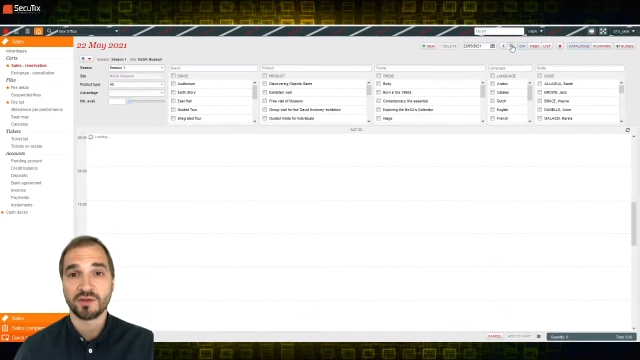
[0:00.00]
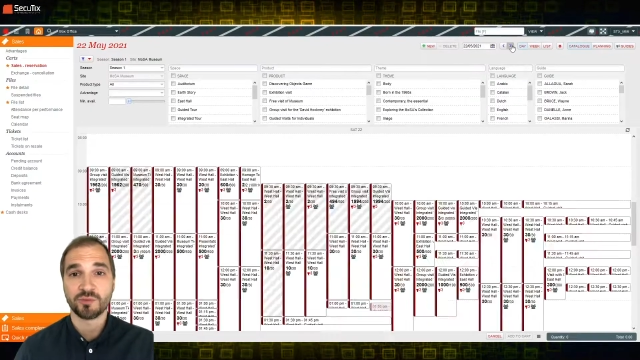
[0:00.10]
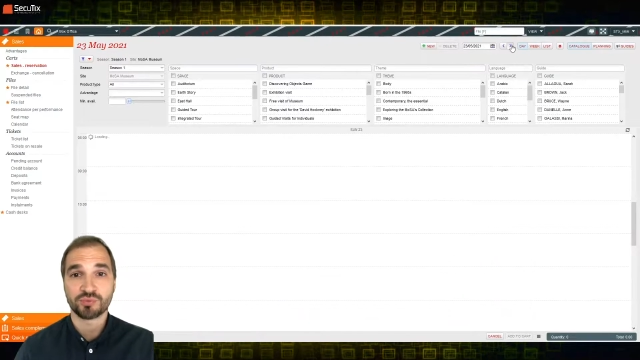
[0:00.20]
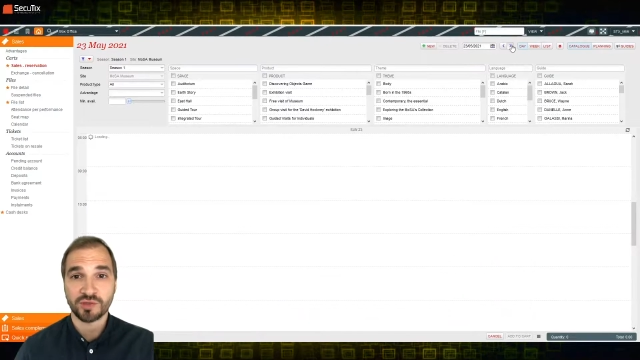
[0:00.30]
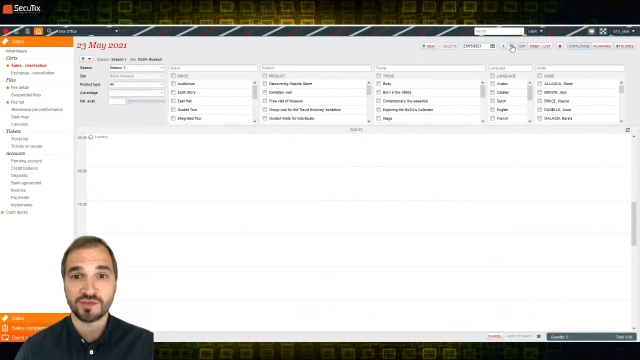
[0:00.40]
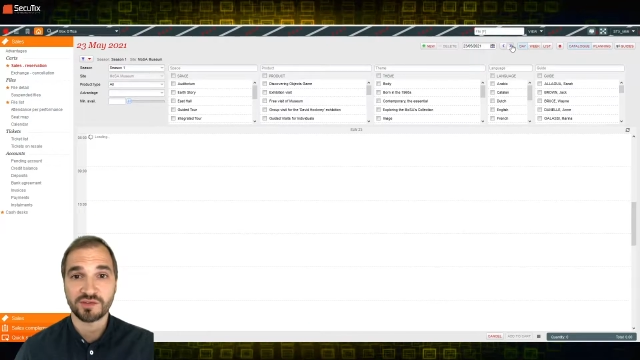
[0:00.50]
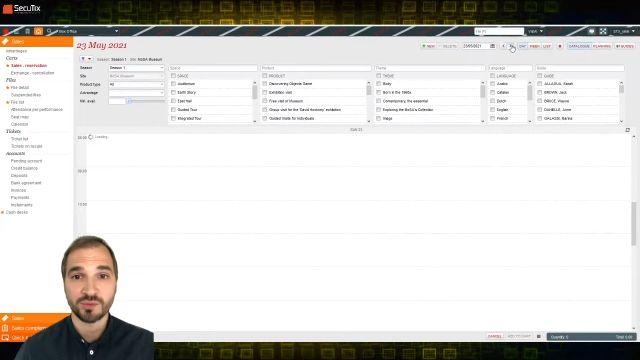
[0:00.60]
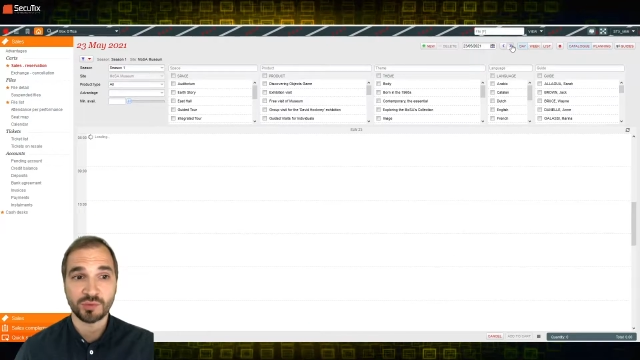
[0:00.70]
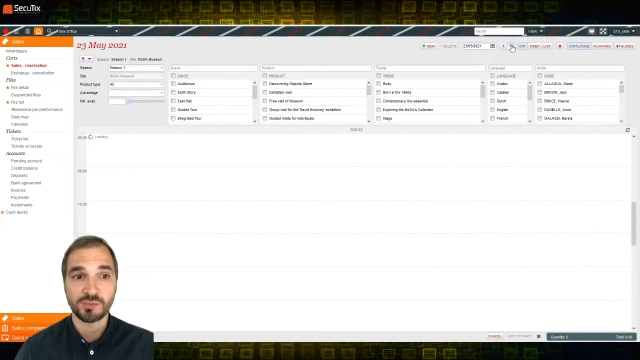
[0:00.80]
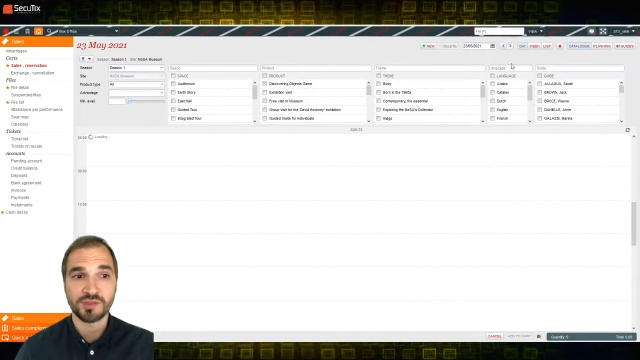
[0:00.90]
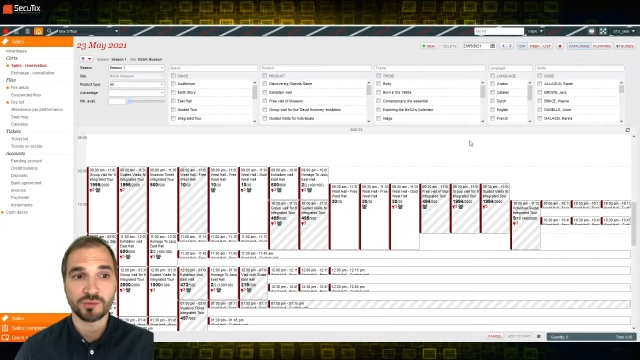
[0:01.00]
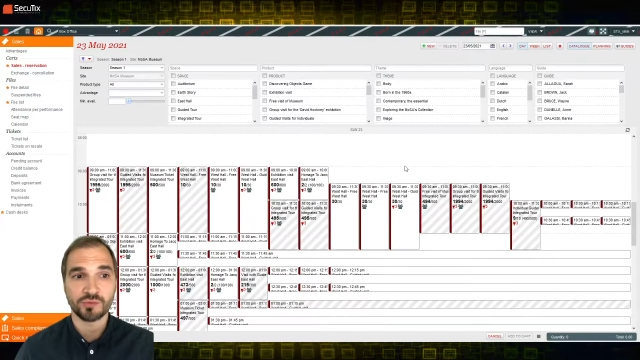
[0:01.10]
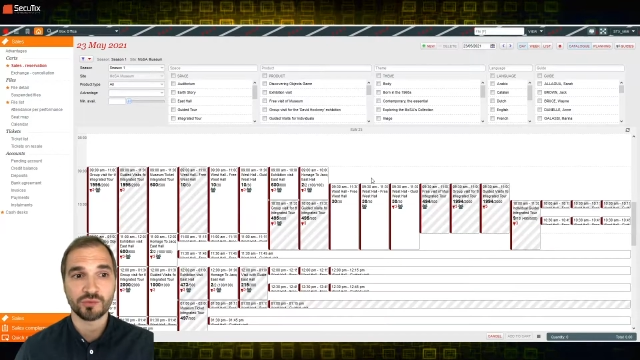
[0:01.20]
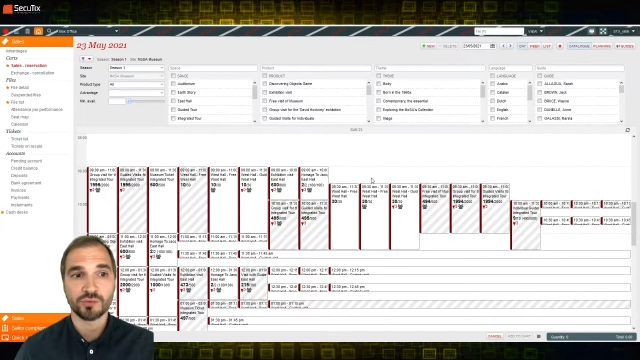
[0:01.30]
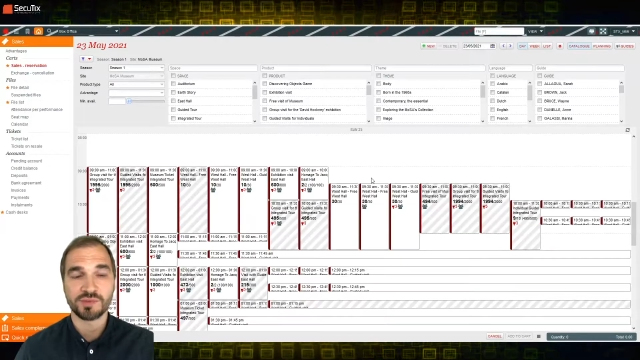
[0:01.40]
the pricing will be
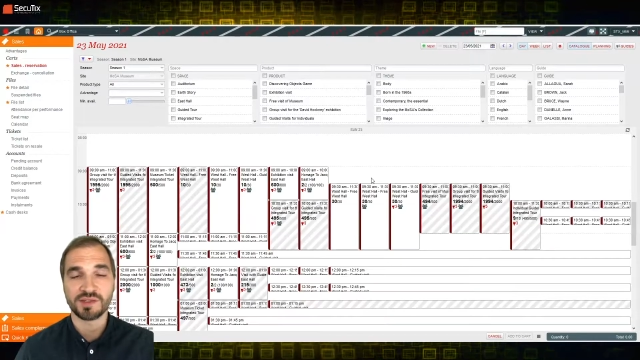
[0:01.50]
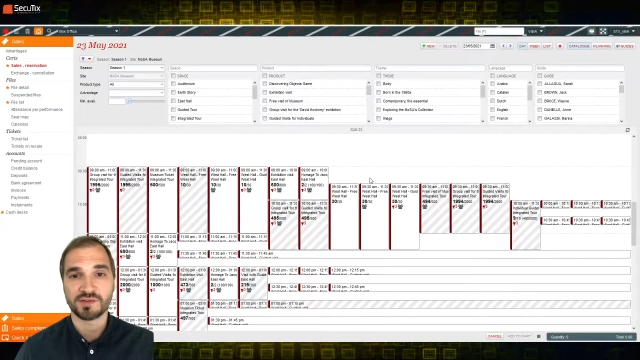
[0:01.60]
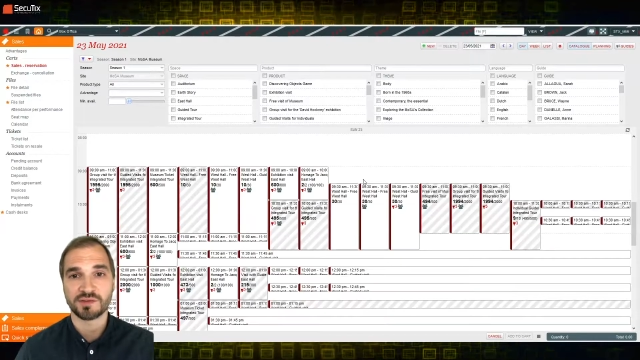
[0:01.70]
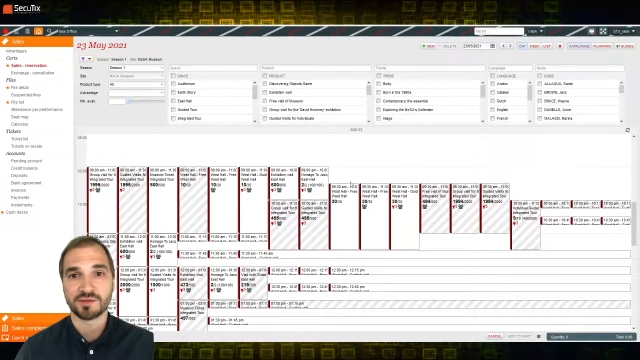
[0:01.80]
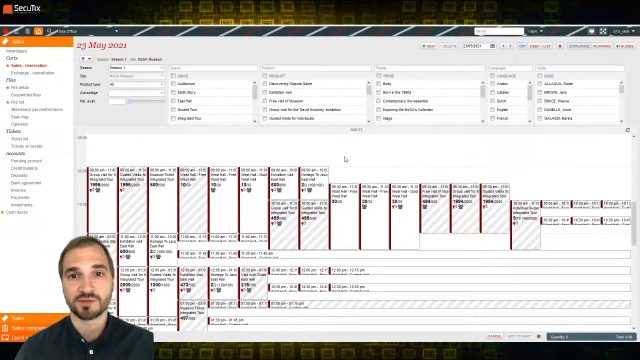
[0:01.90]
also updated.